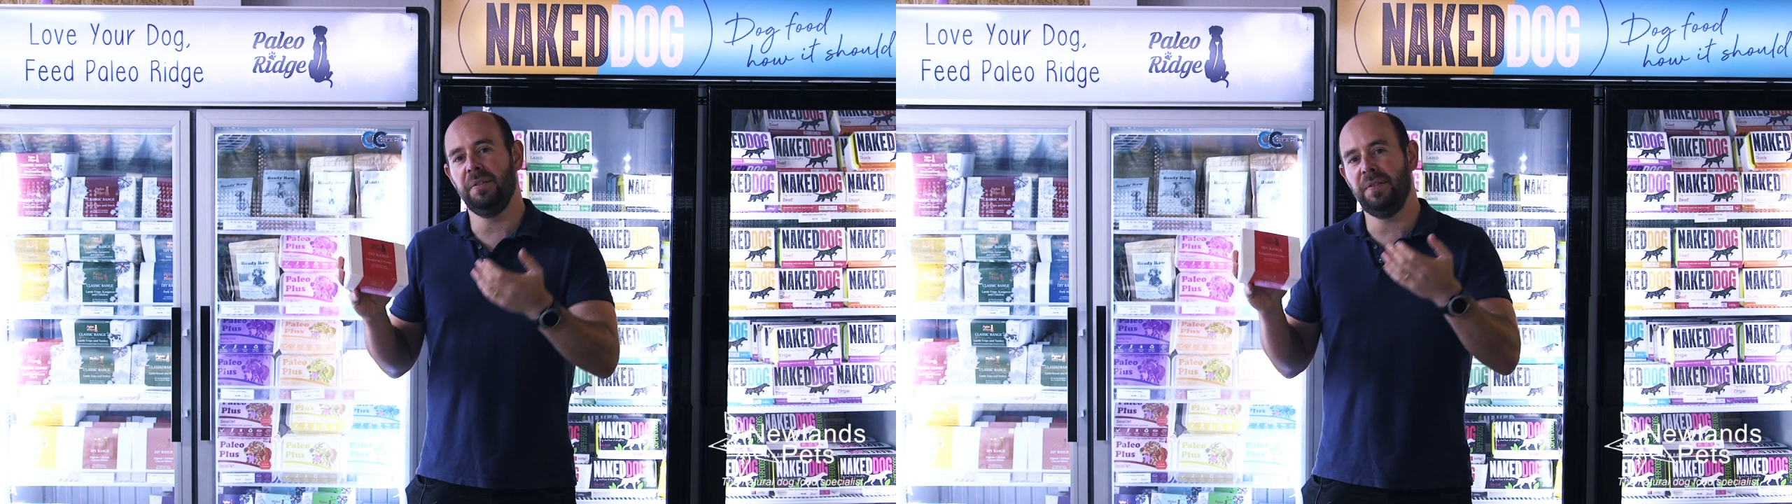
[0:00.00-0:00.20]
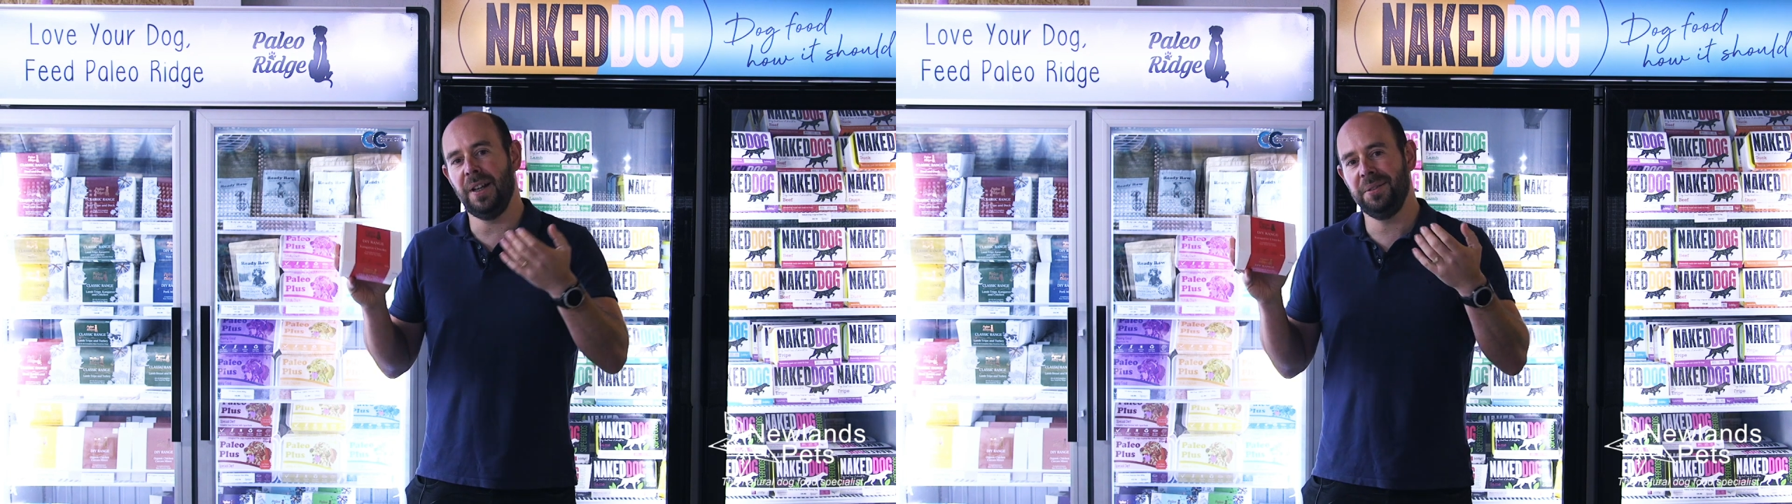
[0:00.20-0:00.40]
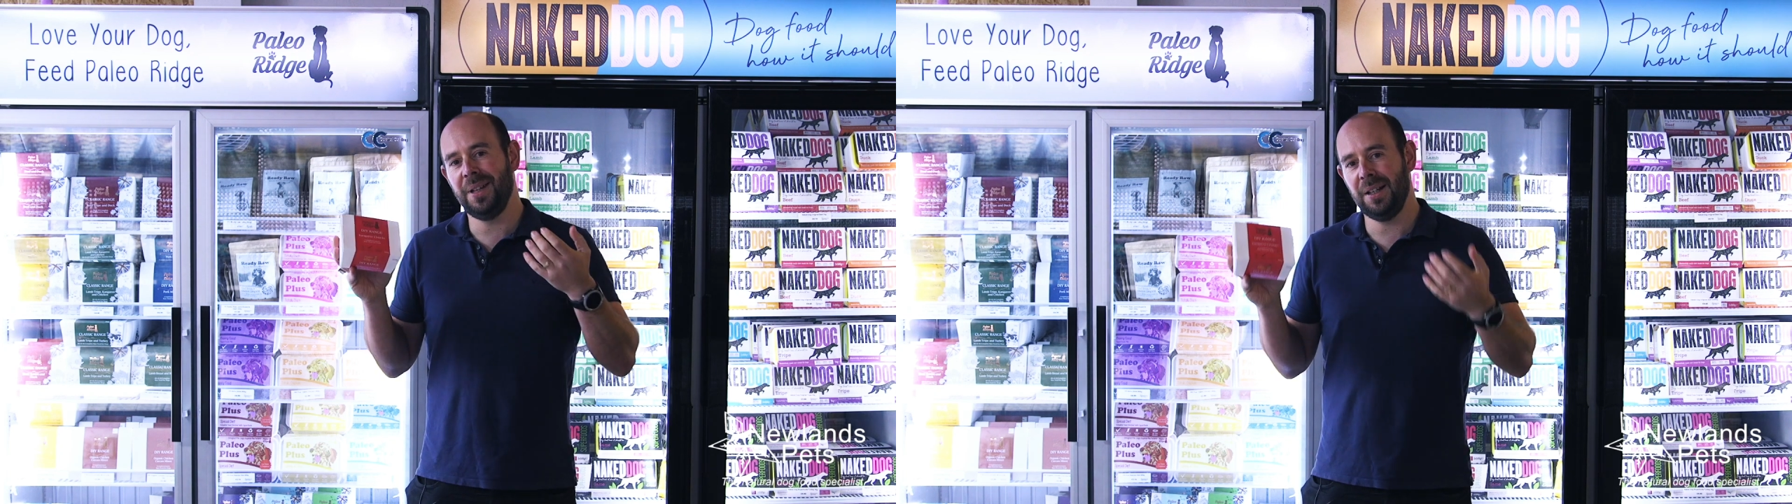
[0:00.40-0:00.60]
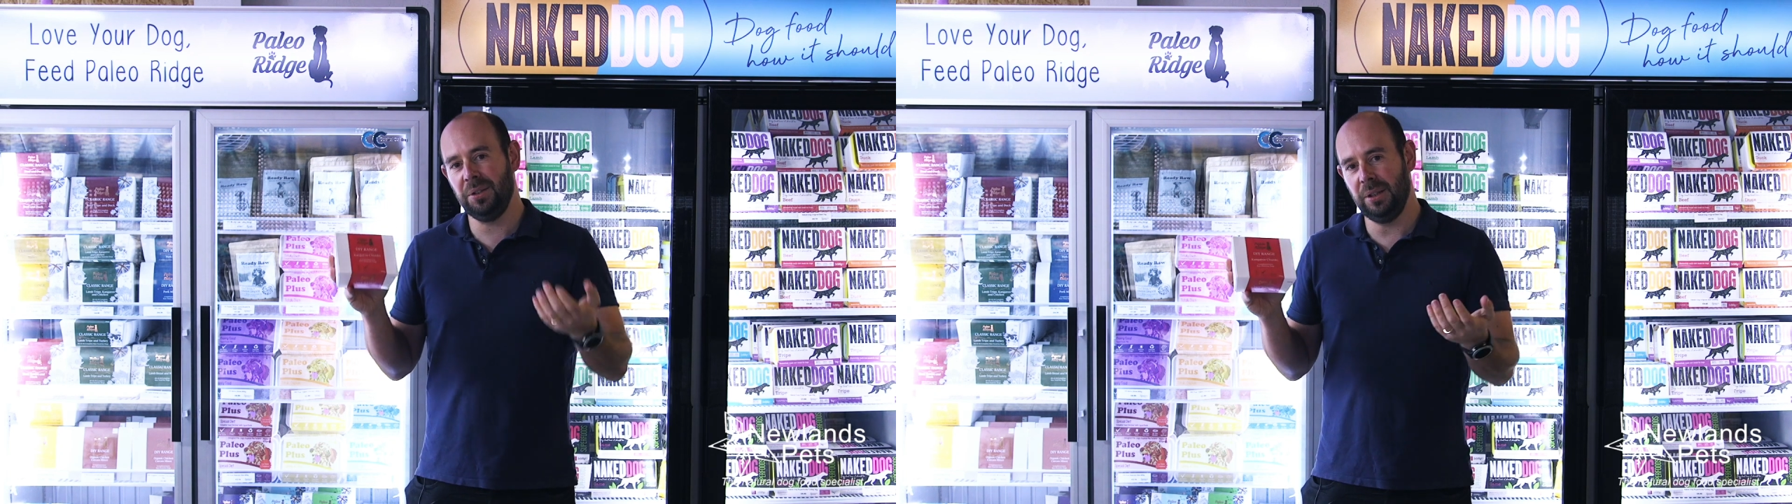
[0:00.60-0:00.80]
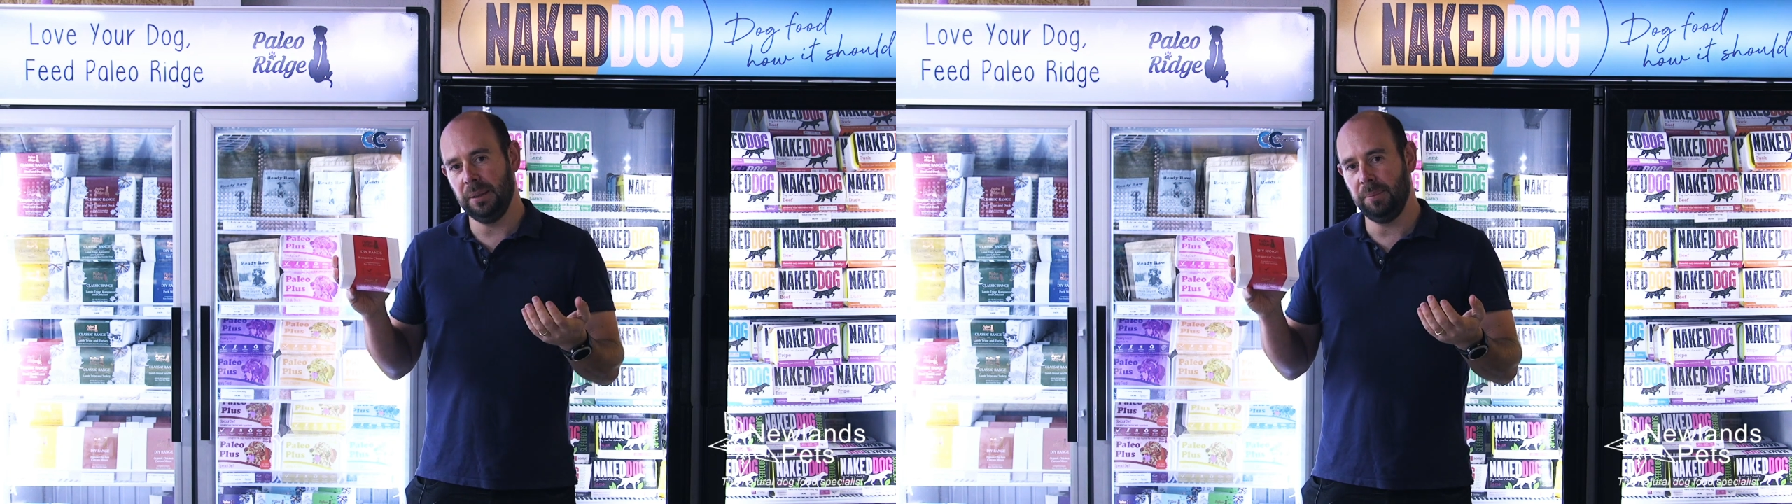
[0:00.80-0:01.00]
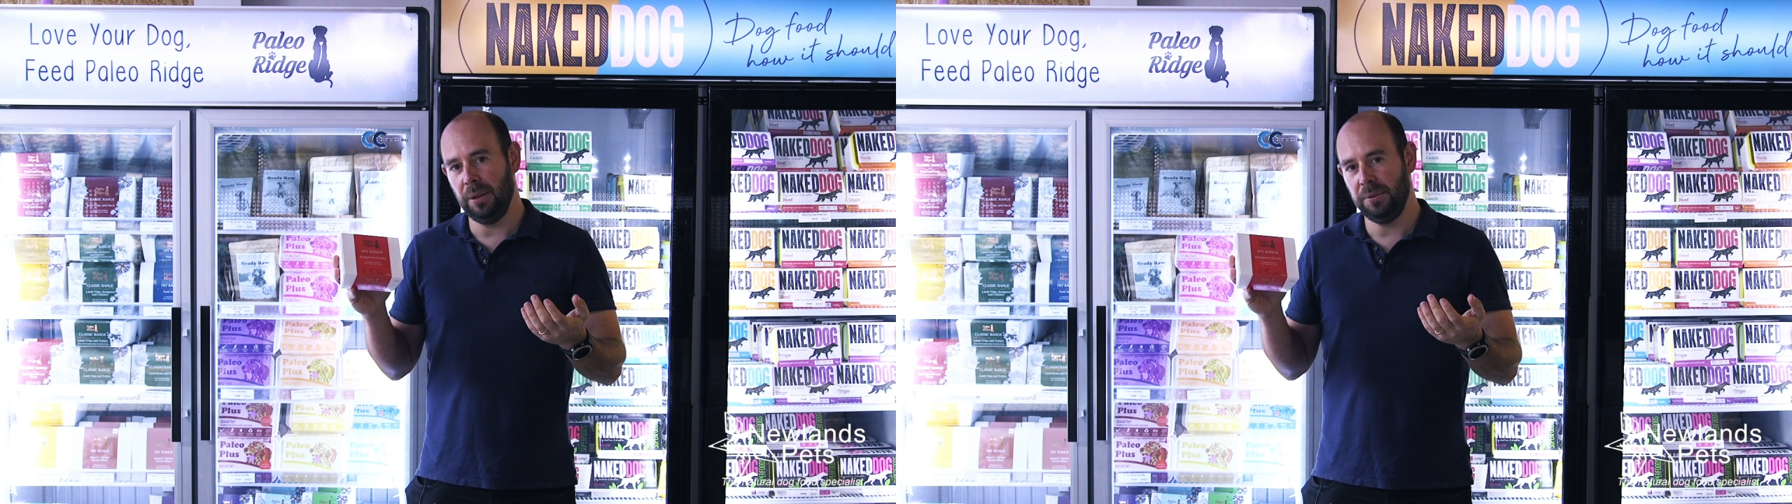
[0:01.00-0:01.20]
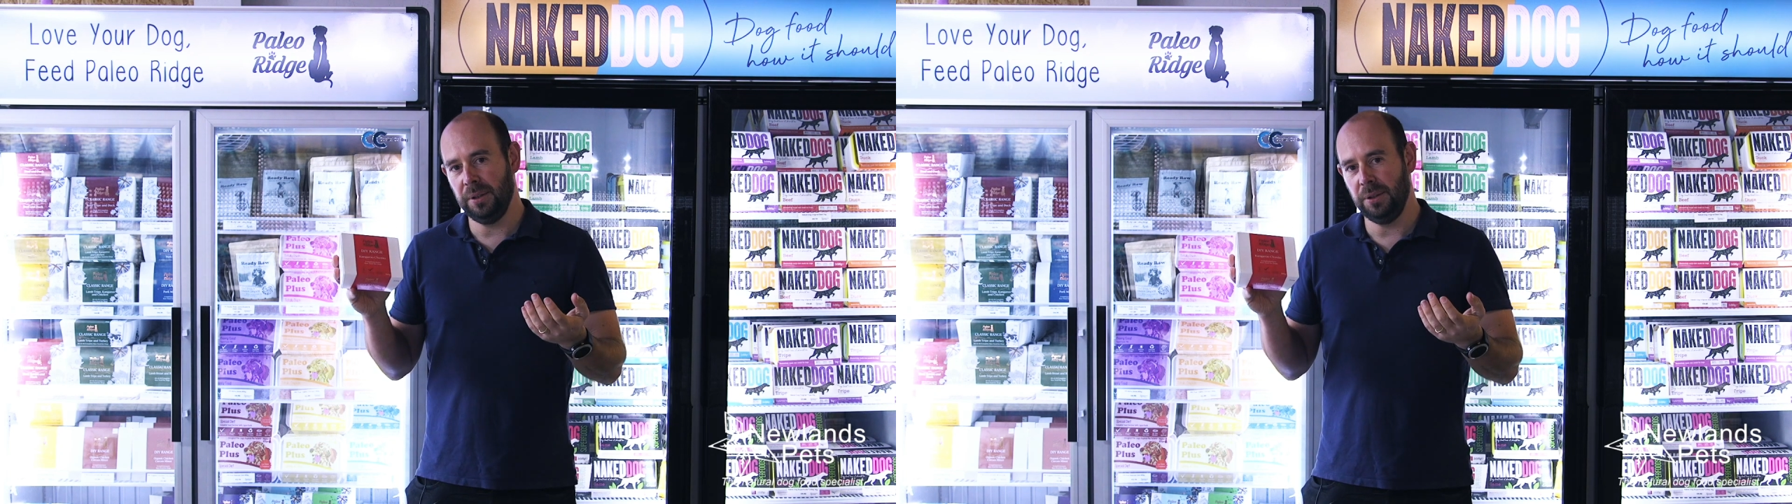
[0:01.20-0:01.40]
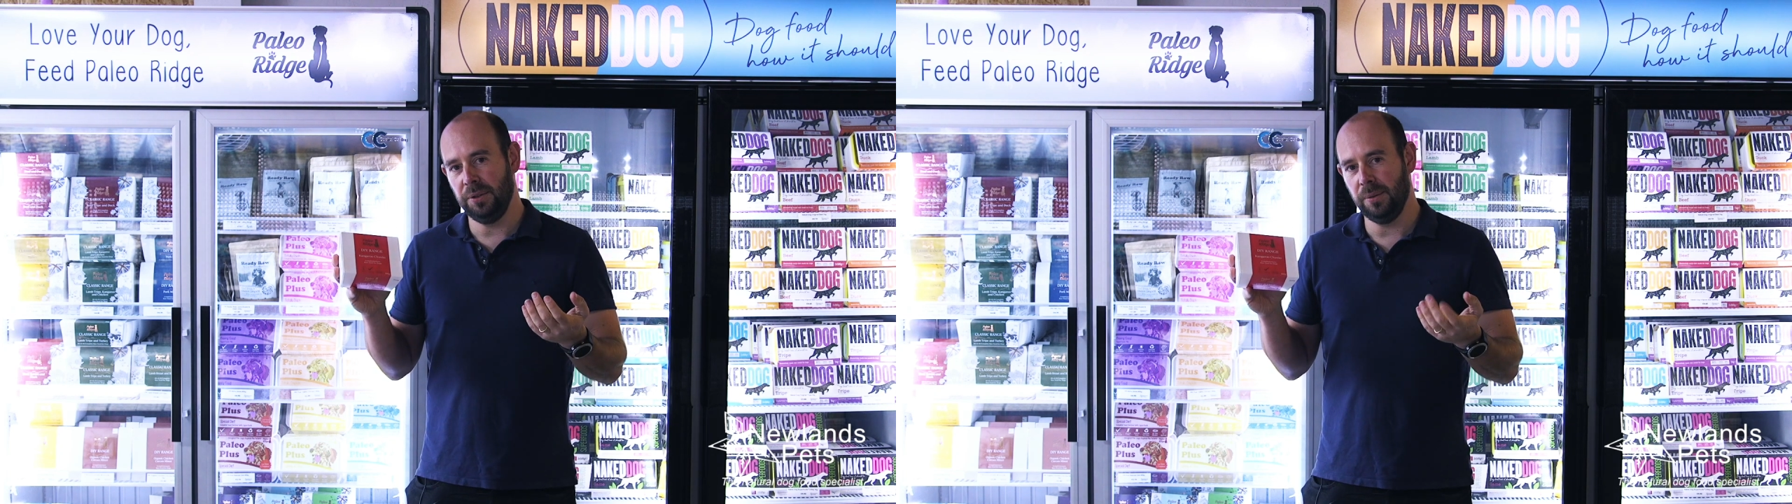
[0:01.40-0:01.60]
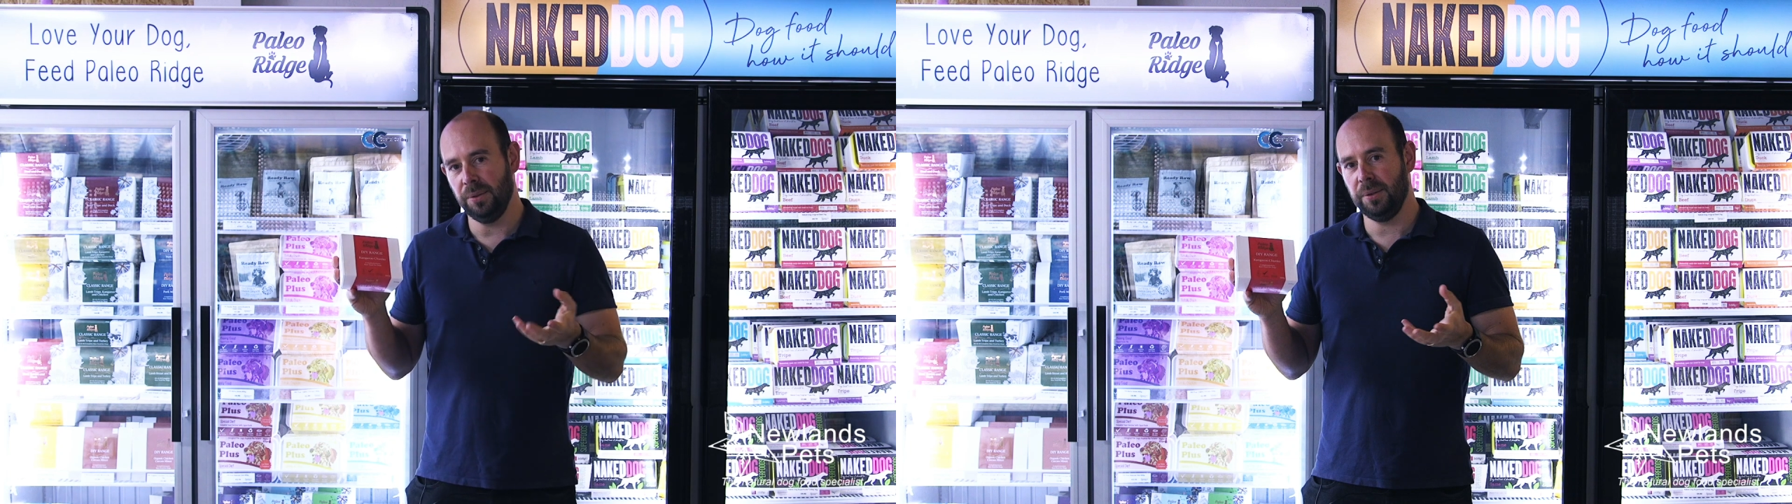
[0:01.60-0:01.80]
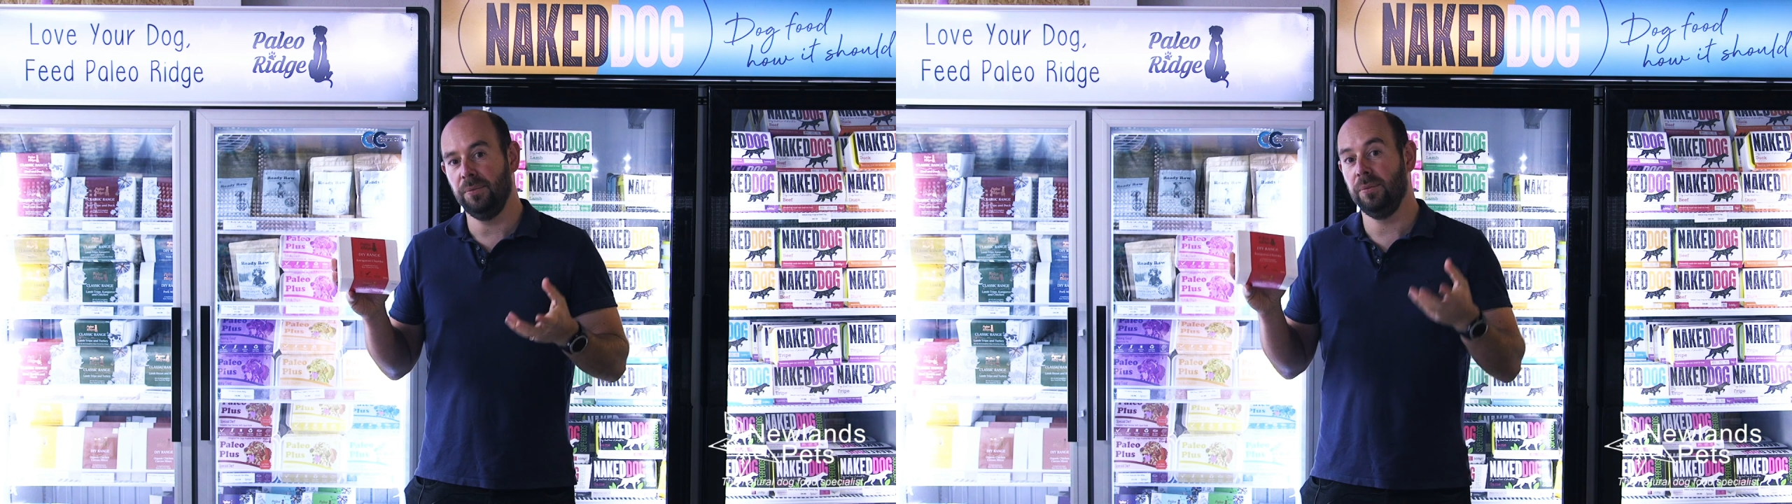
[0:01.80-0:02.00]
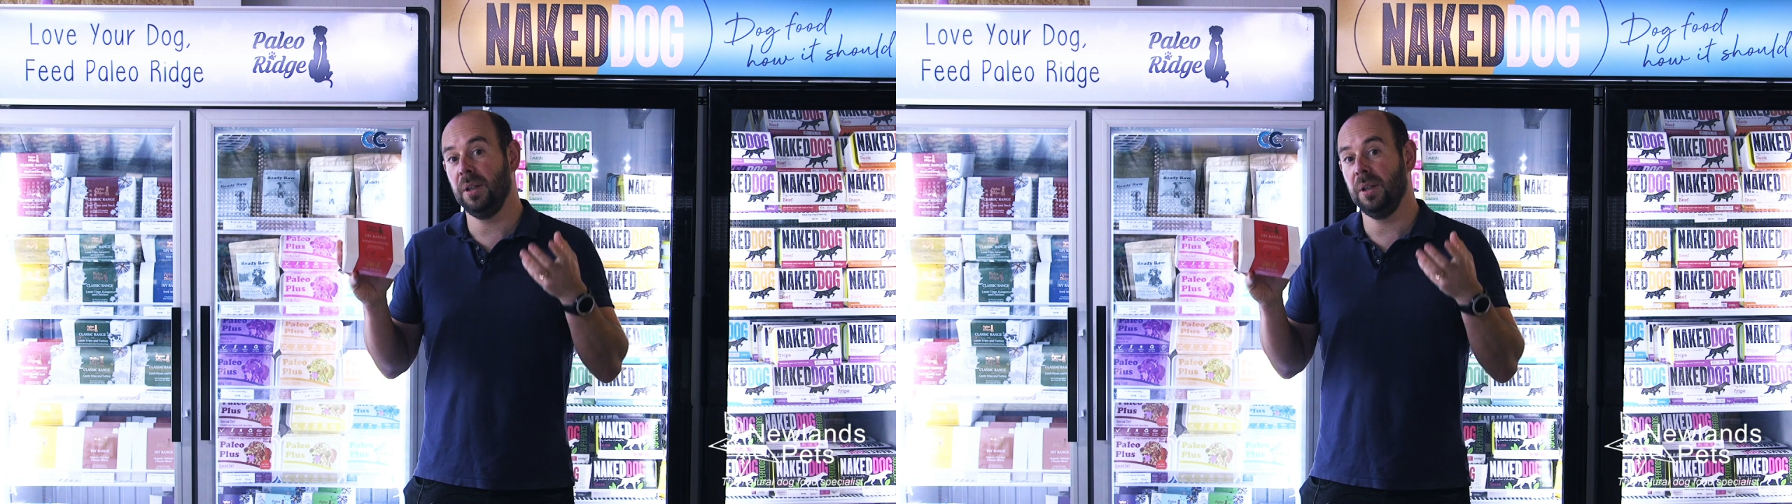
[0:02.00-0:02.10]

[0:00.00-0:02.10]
a fantastic protein source,